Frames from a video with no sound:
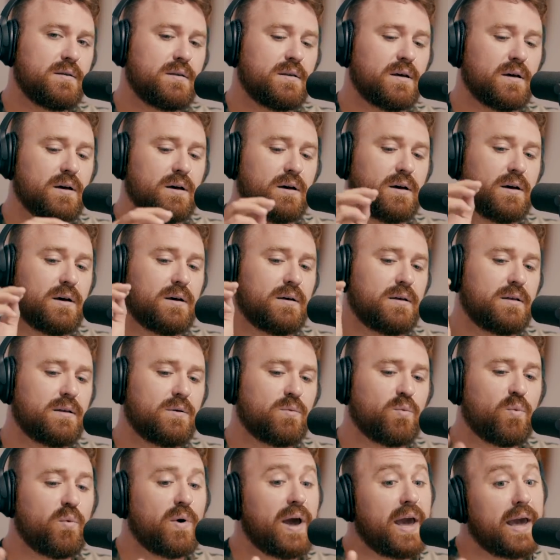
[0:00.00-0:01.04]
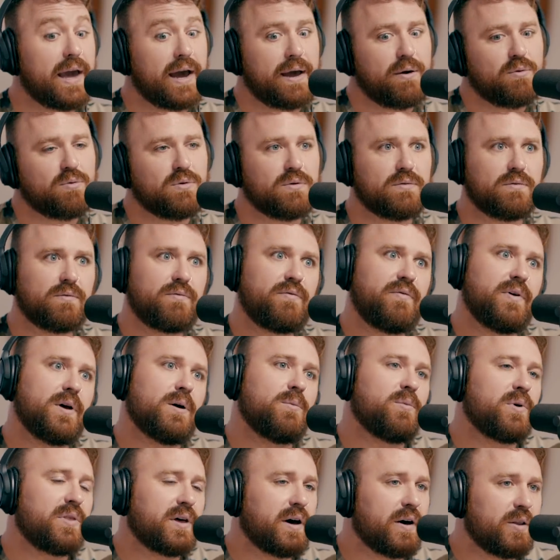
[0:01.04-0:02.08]
the way I will
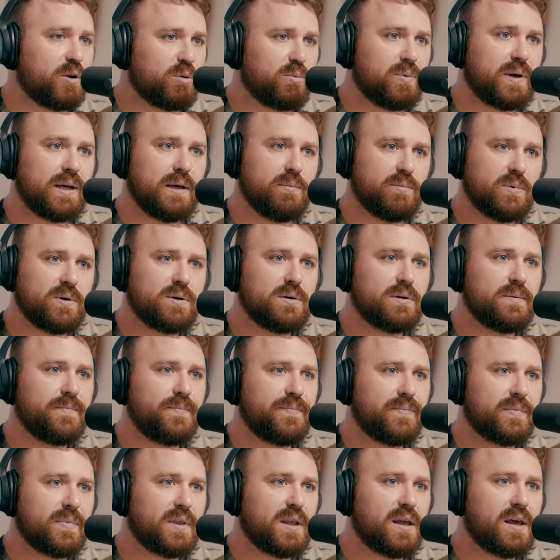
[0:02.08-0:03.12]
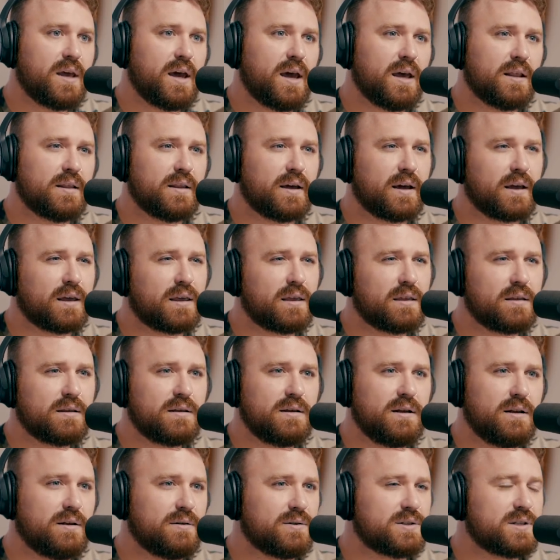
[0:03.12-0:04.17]
film with other people. Mm. And like,
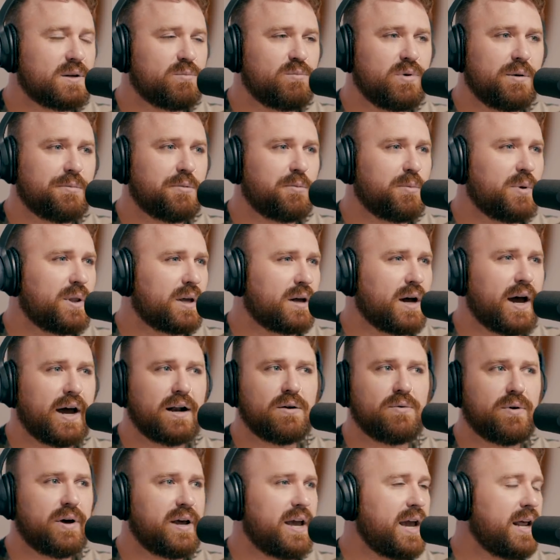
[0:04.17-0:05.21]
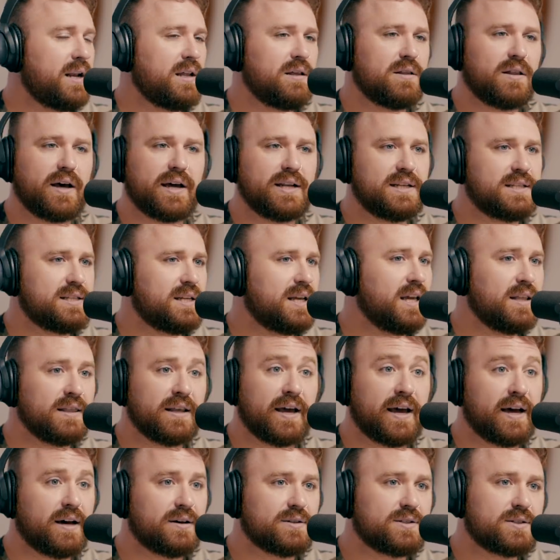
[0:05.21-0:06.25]
you know, some people be like, I don't want any lights in
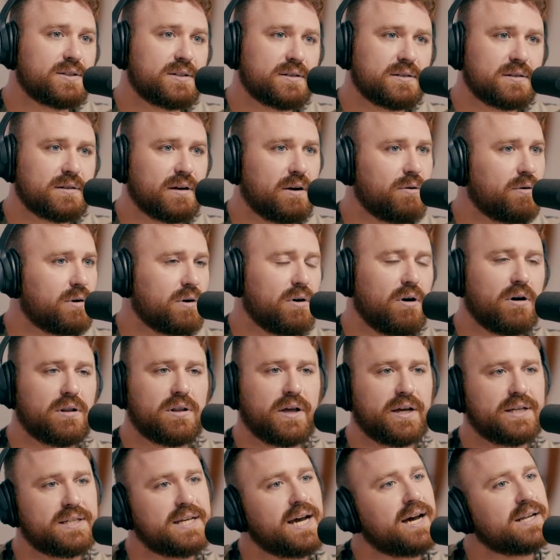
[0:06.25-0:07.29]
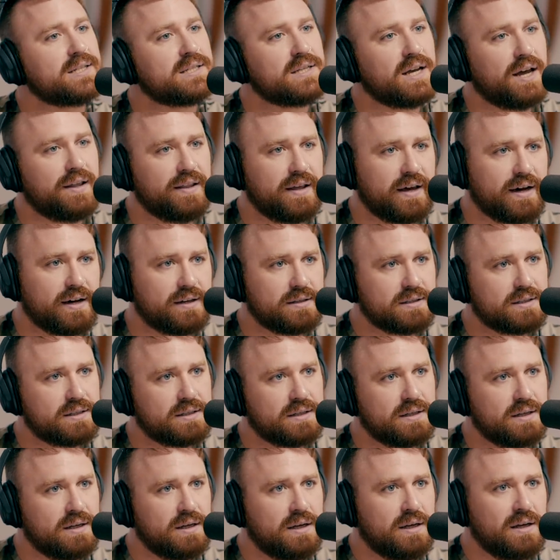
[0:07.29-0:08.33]
the house. I want all lights outside the
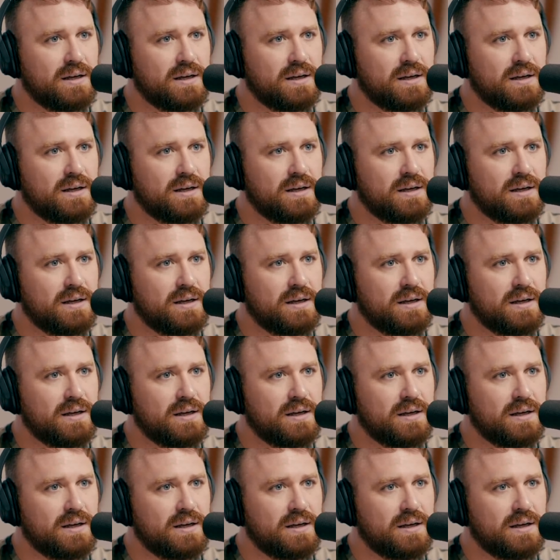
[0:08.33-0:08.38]
house.